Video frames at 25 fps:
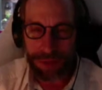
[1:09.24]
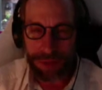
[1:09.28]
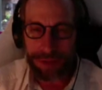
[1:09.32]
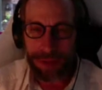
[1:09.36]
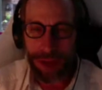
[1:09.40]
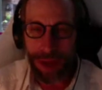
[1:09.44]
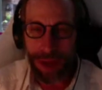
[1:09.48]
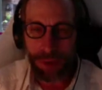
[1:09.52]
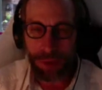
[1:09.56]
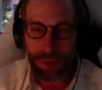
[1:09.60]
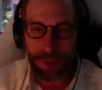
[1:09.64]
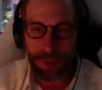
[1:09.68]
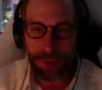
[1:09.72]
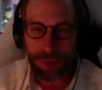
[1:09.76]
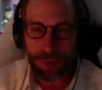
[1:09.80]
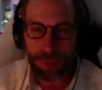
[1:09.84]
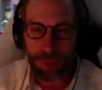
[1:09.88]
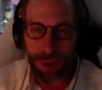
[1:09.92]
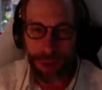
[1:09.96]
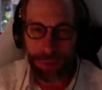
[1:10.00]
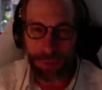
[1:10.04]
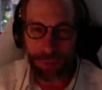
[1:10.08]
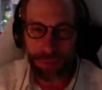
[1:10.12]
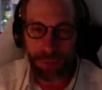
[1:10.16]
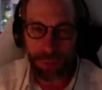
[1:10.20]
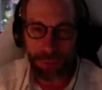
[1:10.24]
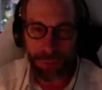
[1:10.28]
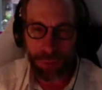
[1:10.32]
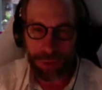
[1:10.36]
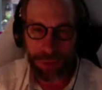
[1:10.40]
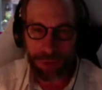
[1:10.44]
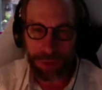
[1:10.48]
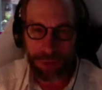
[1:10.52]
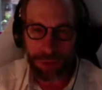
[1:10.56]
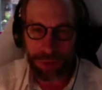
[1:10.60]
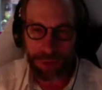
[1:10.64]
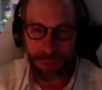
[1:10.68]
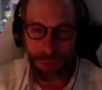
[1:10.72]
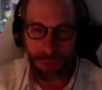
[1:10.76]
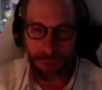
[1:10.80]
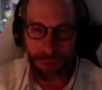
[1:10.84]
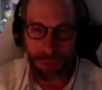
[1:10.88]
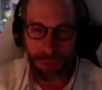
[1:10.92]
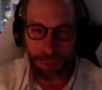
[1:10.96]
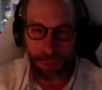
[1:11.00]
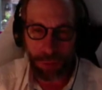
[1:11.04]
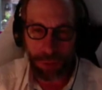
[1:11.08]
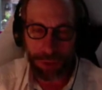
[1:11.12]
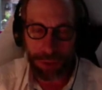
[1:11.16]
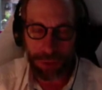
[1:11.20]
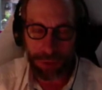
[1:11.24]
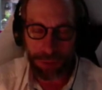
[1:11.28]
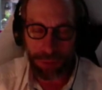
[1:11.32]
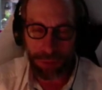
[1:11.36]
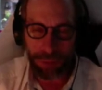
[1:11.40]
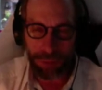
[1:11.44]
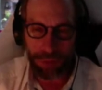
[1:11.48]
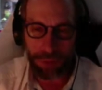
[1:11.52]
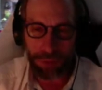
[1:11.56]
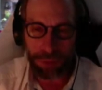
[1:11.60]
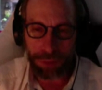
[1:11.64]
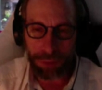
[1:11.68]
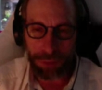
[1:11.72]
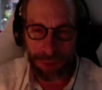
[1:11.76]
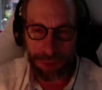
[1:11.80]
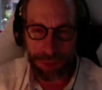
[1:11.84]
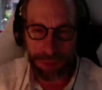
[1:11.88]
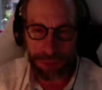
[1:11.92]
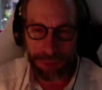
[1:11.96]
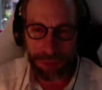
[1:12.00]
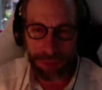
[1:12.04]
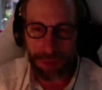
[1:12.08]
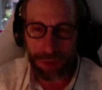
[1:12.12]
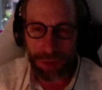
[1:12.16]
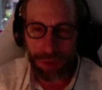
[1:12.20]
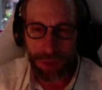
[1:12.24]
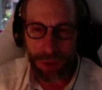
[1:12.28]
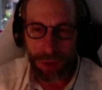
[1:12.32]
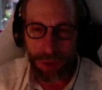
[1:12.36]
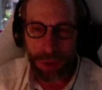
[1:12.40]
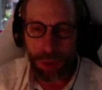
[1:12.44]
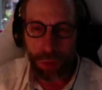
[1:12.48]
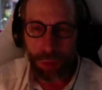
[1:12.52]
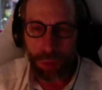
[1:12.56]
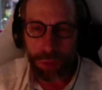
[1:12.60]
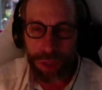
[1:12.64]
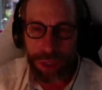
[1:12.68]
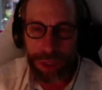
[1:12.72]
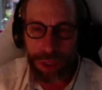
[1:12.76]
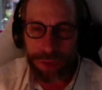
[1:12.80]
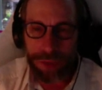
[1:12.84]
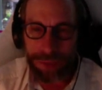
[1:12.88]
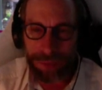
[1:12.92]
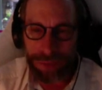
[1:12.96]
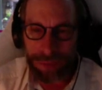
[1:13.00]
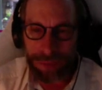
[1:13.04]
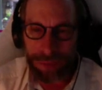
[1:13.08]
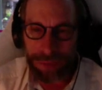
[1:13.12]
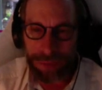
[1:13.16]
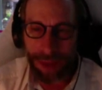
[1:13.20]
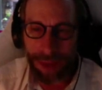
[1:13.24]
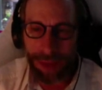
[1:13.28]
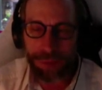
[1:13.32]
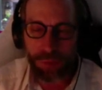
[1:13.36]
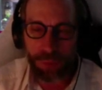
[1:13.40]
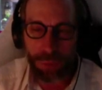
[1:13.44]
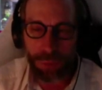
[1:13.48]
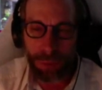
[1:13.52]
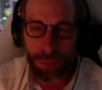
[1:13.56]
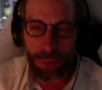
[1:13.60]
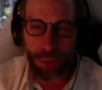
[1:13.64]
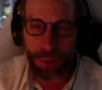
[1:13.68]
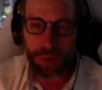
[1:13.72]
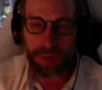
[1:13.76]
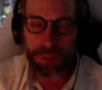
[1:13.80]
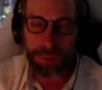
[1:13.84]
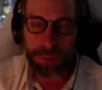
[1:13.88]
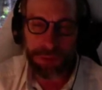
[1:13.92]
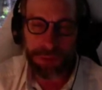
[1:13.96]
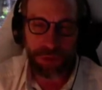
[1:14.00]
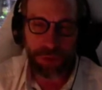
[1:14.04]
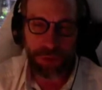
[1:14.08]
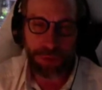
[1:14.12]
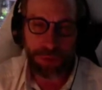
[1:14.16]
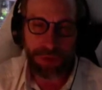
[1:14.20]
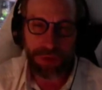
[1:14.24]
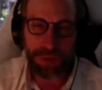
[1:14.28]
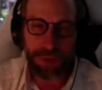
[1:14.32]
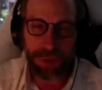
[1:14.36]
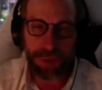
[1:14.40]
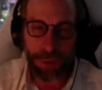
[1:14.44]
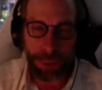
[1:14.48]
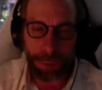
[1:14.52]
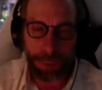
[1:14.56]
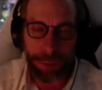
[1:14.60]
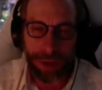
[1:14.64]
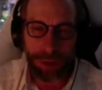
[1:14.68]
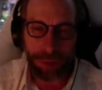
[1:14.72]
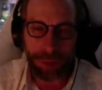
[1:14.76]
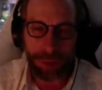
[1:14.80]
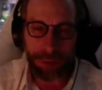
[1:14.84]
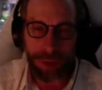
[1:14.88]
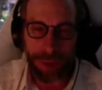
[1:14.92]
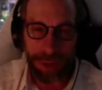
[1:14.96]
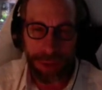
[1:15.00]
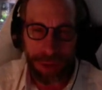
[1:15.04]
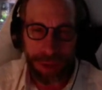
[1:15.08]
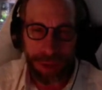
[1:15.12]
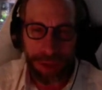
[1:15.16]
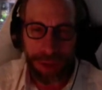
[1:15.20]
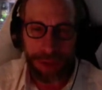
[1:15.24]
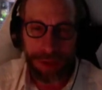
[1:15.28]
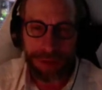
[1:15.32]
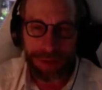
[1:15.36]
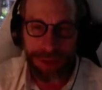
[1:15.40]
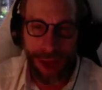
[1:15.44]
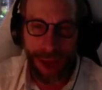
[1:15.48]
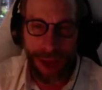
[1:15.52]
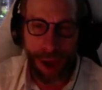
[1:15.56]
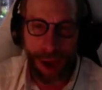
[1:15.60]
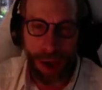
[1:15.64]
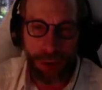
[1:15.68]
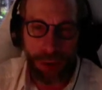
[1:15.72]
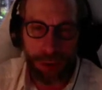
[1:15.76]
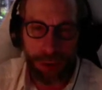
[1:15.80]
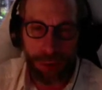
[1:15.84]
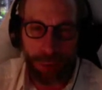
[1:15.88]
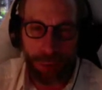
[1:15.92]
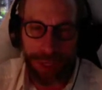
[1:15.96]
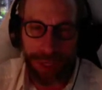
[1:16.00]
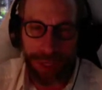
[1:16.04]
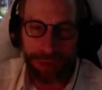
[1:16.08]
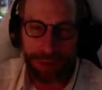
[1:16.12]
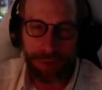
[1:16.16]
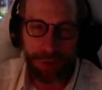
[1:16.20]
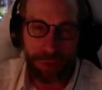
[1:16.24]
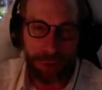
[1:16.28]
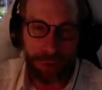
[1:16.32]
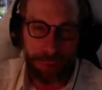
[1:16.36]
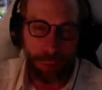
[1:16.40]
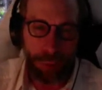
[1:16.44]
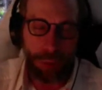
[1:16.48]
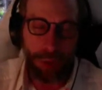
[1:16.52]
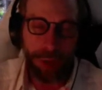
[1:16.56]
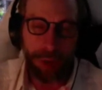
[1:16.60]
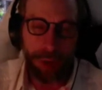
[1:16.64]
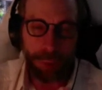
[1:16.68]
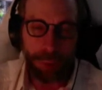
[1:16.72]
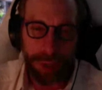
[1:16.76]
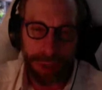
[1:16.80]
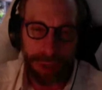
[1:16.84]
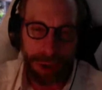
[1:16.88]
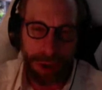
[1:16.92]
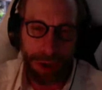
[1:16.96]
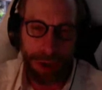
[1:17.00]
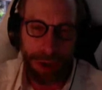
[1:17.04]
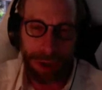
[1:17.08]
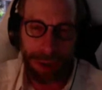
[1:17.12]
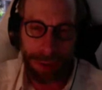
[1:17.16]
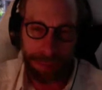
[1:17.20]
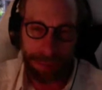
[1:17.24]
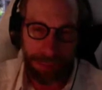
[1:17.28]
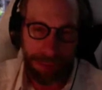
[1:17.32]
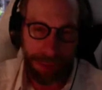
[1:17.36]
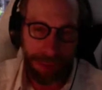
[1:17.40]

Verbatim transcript: is how did the traveler reach his starting point in the first place? Really, that's what most mysteries are about, is how did we get to the point we are?